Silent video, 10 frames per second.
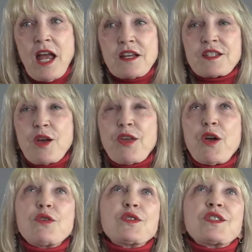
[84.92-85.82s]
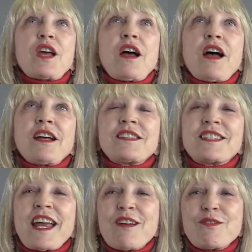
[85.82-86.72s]
So those
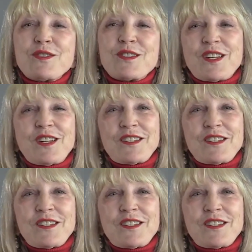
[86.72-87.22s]
sales